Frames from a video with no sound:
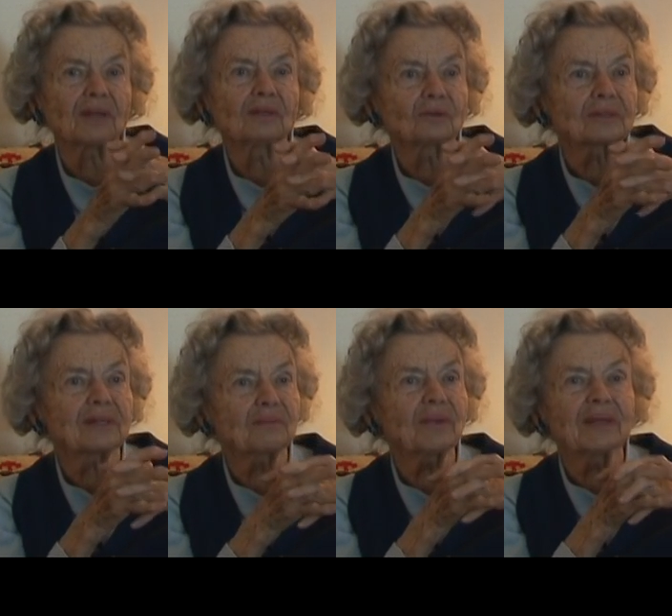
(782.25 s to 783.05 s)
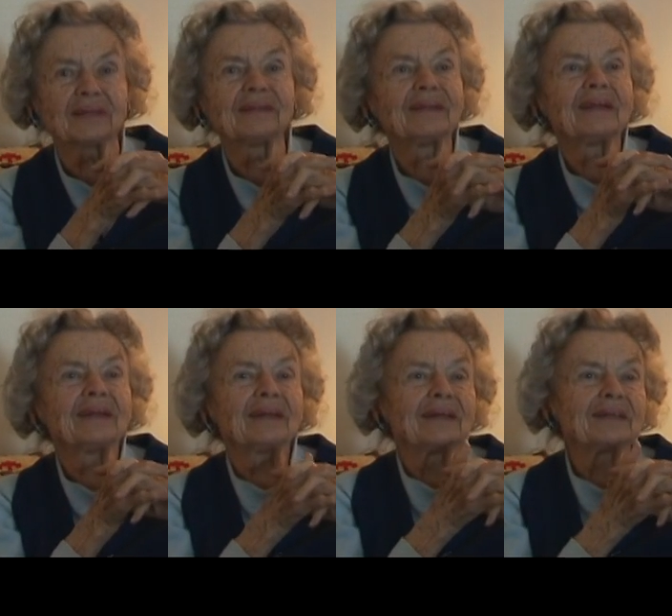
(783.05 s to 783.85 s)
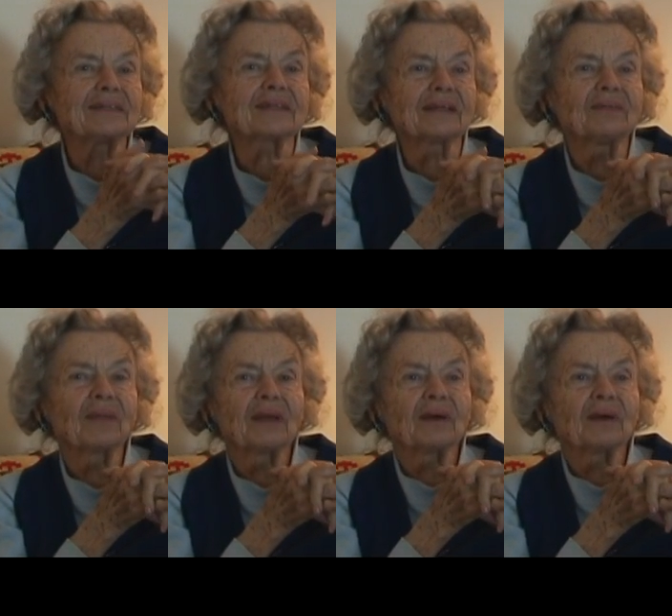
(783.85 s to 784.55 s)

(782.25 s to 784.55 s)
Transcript: He looked at me and he said,